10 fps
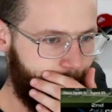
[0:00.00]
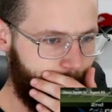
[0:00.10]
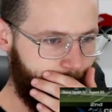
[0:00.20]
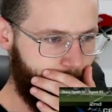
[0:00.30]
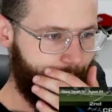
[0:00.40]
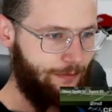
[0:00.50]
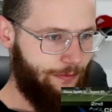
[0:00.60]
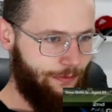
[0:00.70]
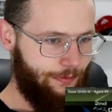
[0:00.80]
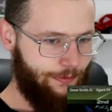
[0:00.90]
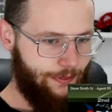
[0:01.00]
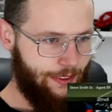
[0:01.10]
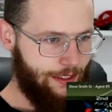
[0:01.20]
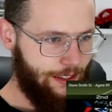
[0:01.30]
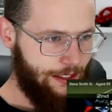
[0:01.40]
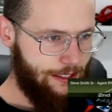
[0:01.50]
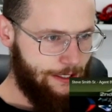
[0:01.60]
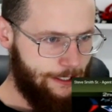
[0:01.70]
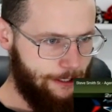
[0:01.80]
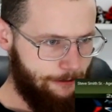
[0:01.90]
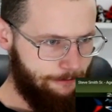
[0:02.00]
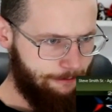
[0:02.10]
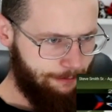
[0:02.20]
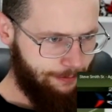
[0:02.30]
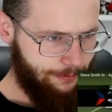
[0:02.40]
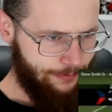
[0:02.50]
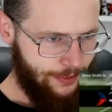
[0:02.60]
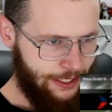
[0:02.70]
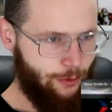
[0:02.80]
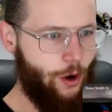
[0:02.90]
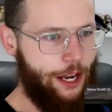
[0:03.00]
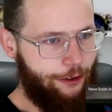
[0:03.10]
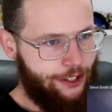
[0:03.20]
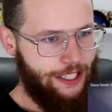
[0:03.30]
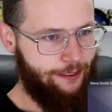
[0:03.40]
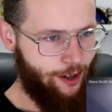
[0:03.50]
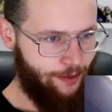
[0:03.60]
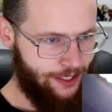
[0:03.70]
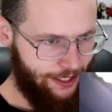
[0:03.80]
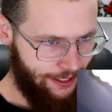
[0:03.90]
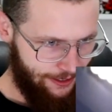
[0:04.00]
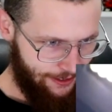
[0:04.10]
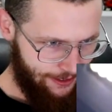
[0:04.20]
10. And Jake Delhomme putting it up. He's a wide receiver, obviously.